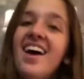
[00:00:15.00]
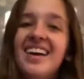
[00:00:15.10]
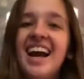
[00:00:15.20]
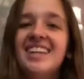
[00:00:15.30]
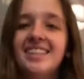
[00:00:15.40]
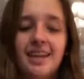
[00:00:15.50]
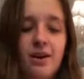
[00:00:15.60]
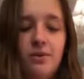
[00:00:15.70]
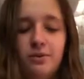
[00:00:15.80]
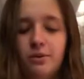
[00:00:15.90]
Okay,
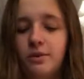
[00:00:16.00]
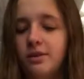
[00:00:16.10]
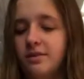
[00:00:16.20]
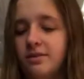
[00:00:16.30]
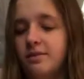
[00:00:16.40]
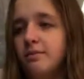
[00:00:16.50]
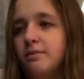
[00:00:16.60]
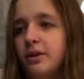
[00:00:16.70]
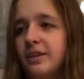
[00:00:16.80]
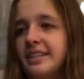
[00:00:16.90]
so, oh,
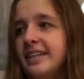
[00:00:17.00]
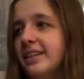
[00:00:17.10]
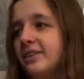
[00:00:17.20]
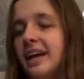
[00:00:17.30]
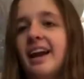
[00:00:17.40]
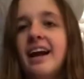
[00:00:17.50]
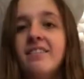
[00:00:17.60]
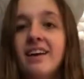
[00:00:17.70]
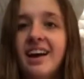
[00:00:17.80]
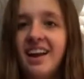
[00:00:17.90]
ponytail, can't
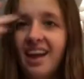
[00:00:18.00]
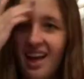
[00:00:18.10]
have that.